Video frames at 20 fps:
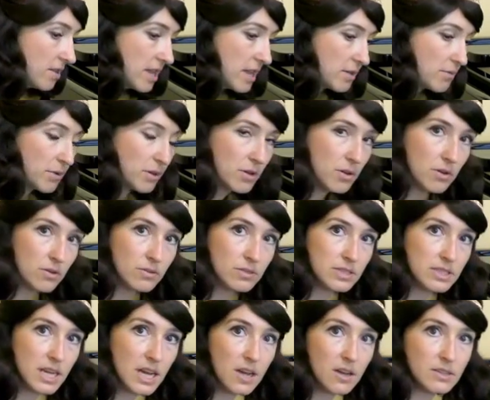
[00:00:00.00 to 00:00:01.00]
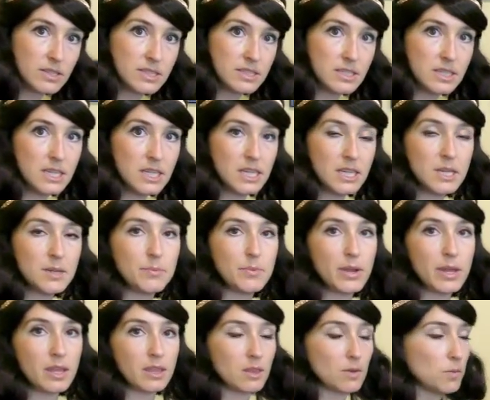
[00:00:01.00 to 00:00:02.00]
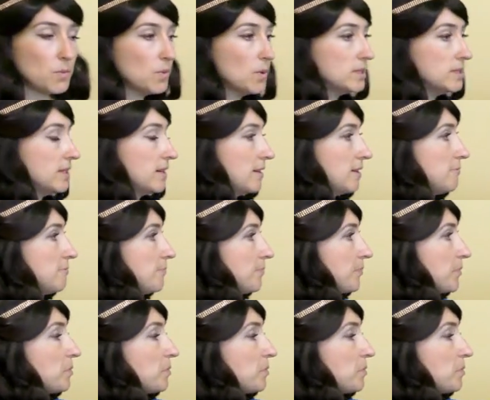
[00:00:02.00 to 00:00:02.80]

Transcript: like we're going down deep in the water,